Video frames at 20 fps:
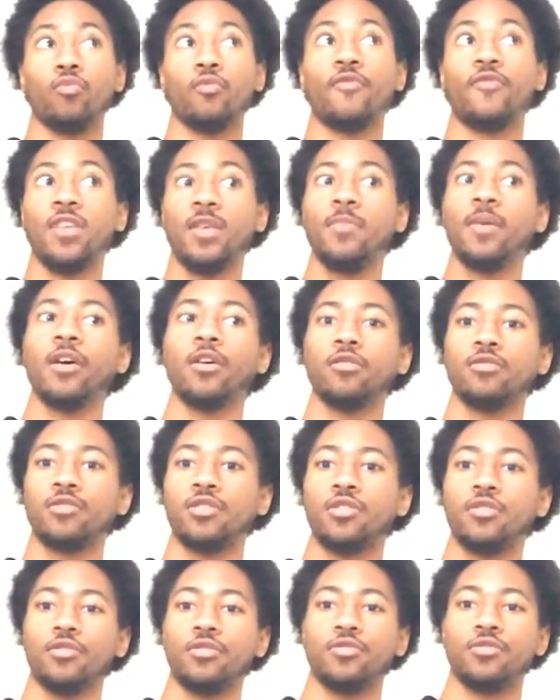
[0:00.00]
female
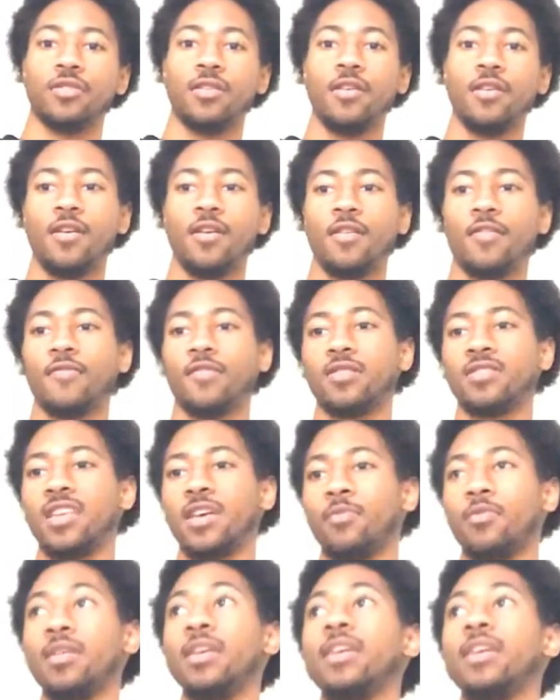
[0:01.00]
children, for example,